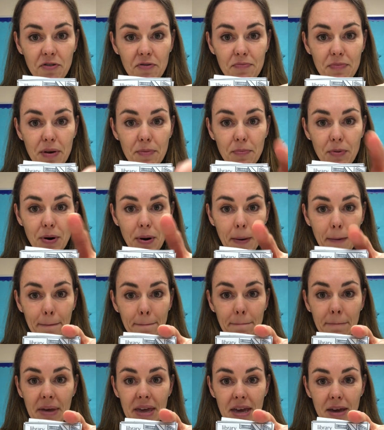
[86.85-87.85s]
Remember,
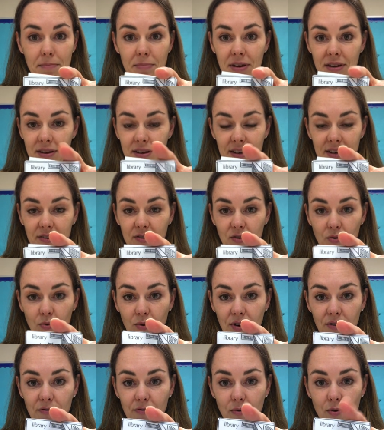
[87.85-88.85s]
bib is the
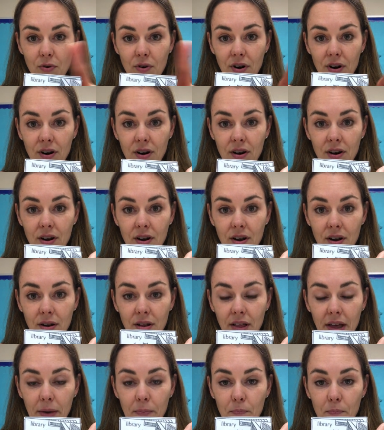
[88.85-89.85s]
word for
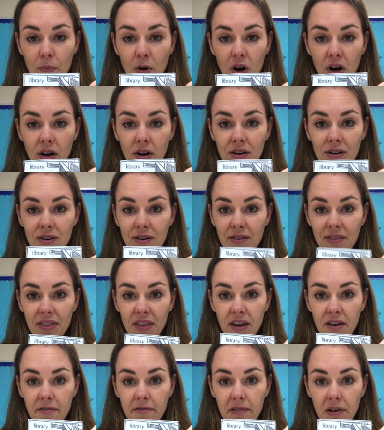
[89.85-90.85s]
like book.
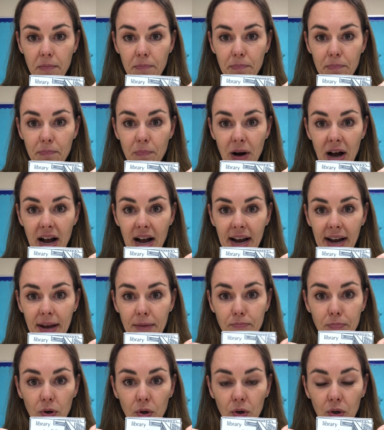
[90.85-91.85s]
Think of
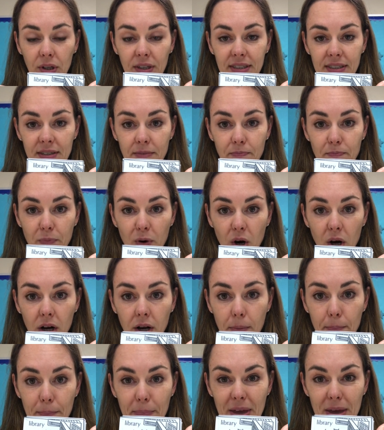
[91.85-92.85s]
Bible as a book.
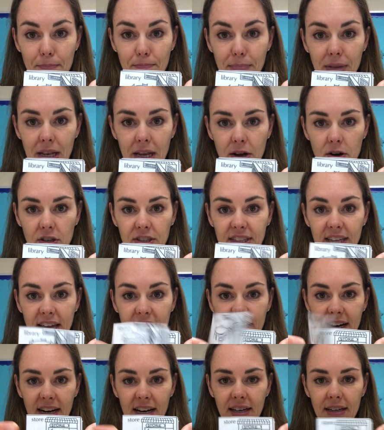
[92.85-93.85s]

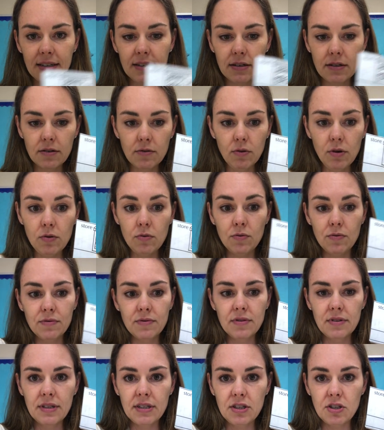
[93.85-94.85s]
Biblioteca. Woo!
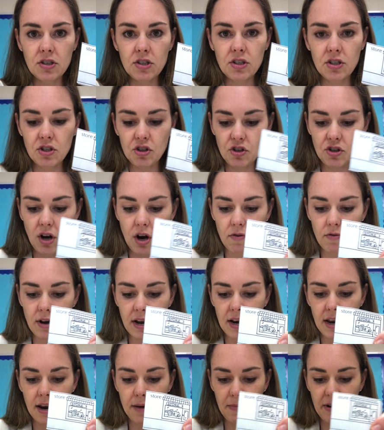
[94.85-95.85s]
Just shot right
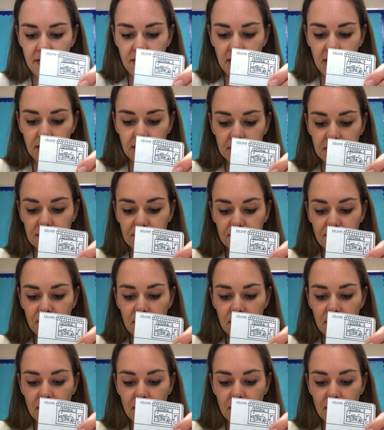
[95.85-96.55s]
out of my fingers.